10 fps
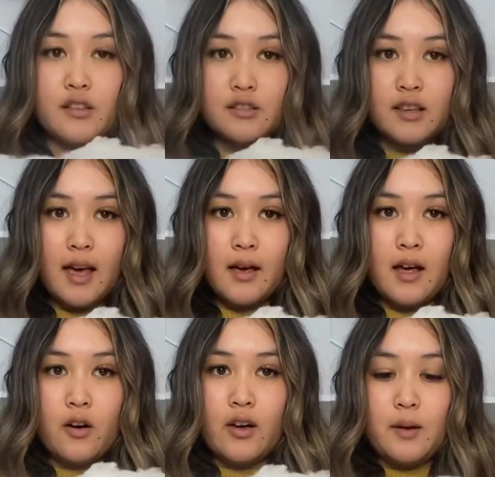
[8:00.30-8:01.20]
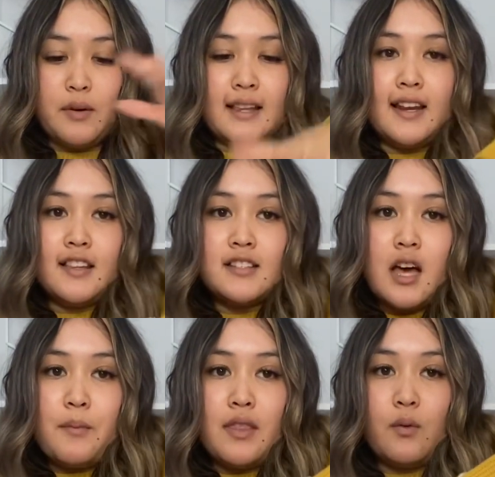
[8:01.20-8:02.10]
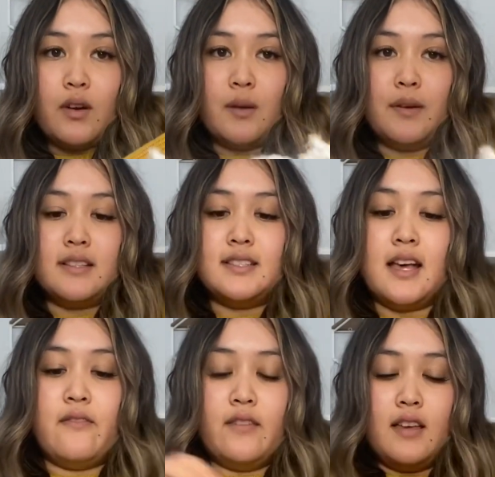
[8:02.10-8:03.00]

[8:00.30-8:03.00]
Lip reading: So yeah, I'll go ahead and put that on the top and then we're going to put stuff